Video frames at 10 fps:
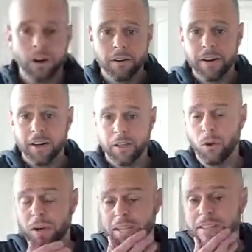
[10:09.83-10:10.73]
very good
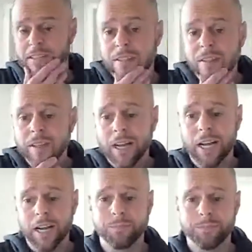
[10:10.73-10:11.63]
points.
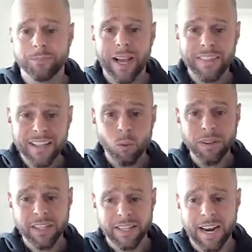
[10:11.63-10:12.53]
I think that one
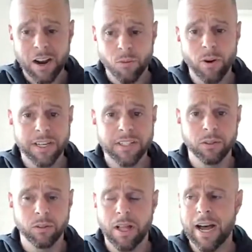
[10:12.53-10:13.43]
thing that I run into a
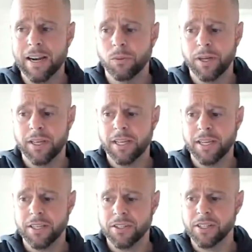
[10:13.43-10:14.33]
lot with
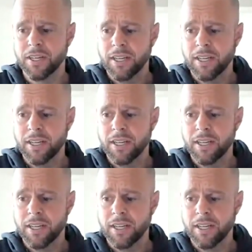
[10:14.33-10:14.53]
is